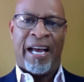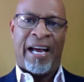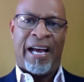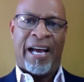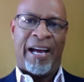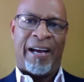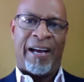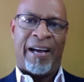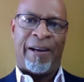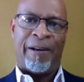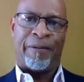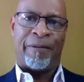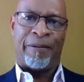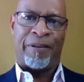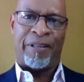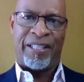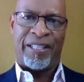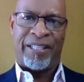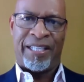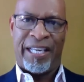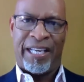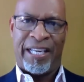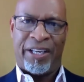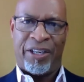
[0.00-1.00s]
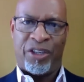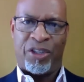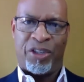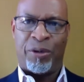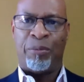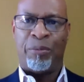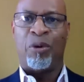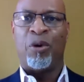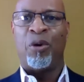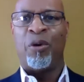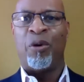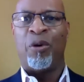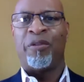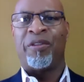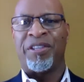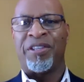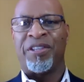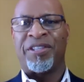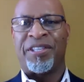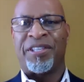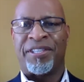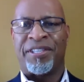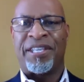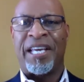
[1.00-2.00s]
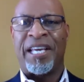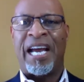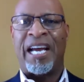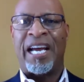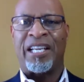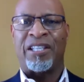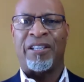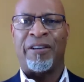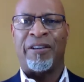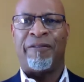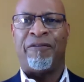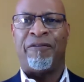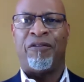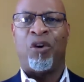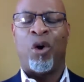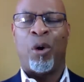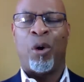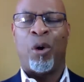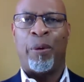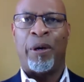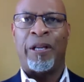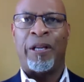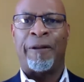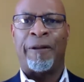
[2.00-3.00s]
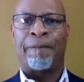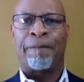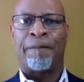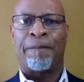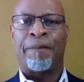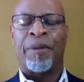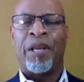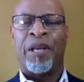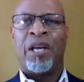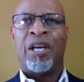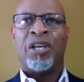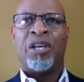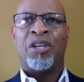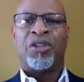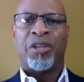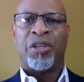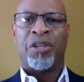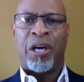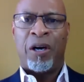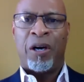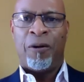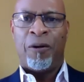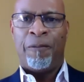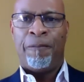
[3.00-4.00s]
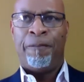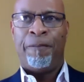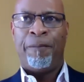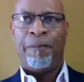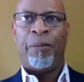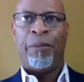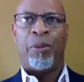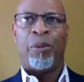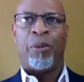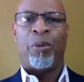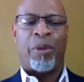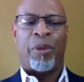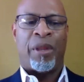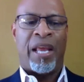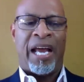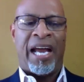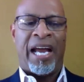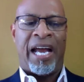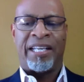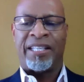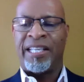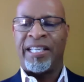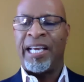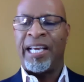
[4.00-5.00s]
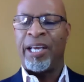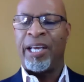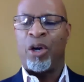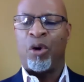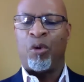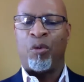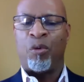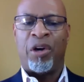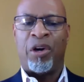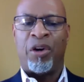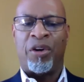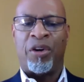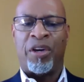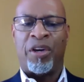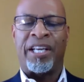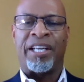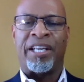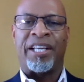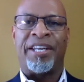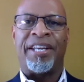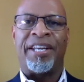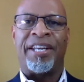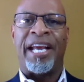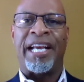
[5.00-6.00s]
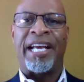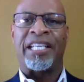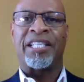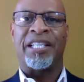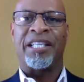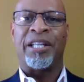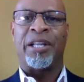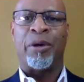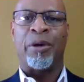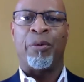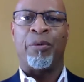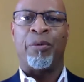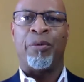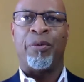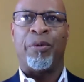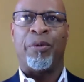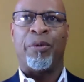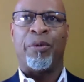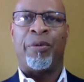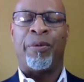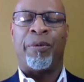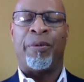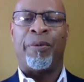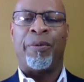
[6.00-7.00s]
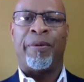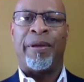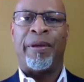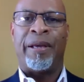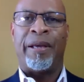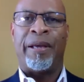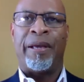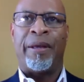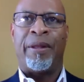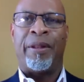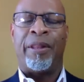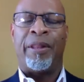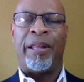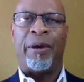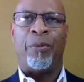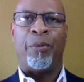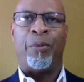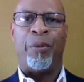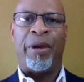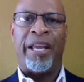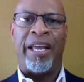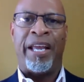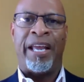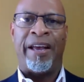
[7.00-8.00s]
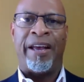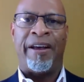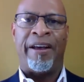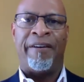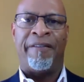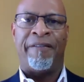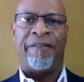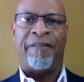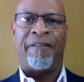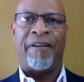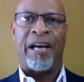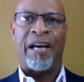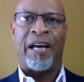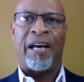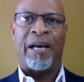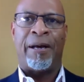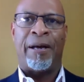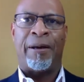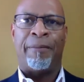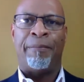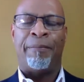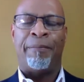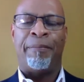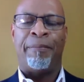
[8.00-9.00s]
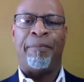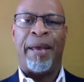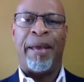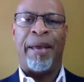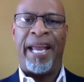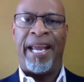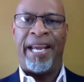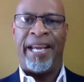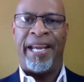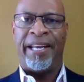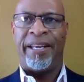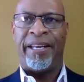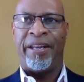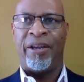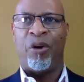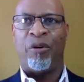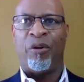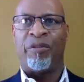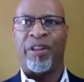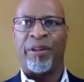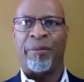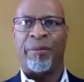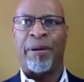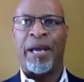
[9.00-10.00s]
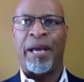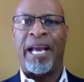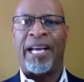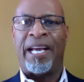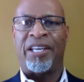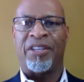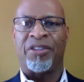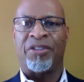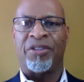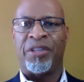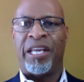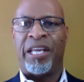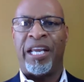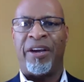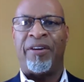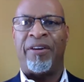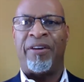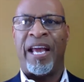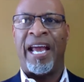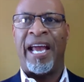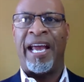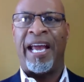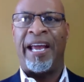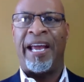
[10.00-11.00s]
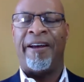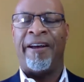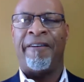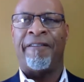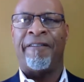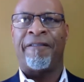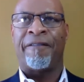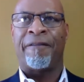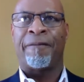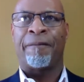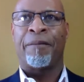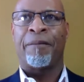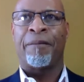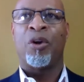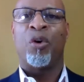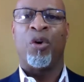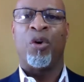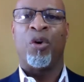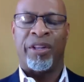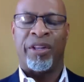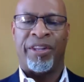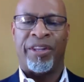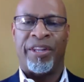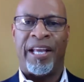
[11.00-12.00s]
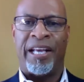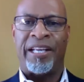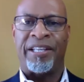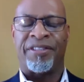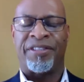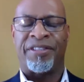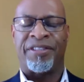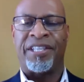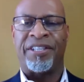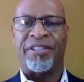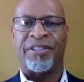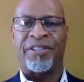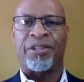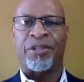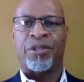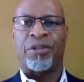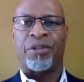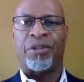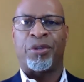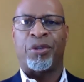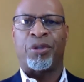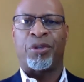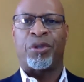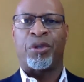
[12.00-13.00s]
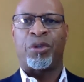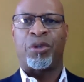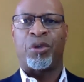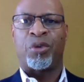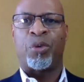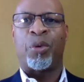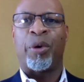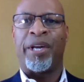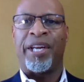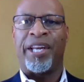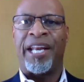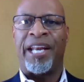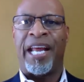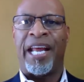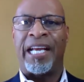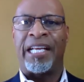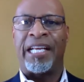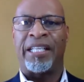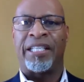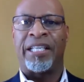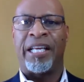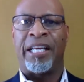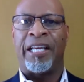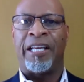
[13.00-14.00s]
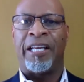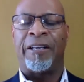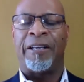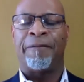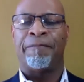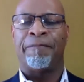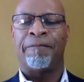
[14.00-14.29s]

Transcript: uh, continue to move the society forward. So I tell you, a real good connection that that we have um, made over the past year and a half, or since twenty nineteen.